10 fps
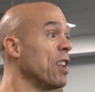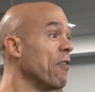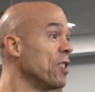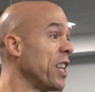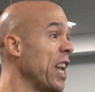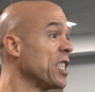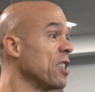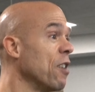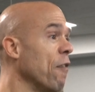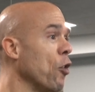an
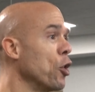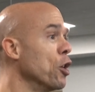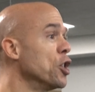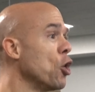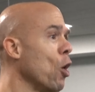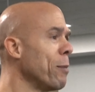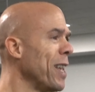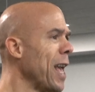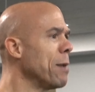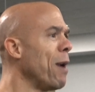invitation for you to join me
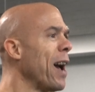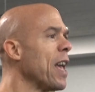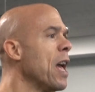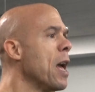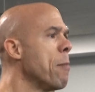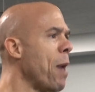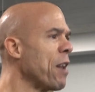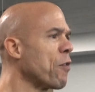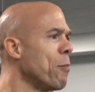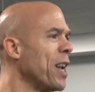in my
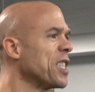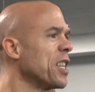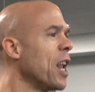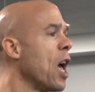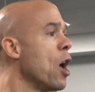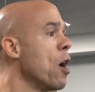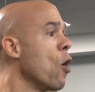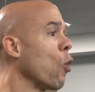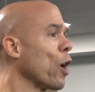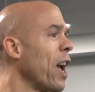Manformation
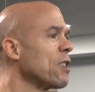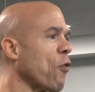Workouts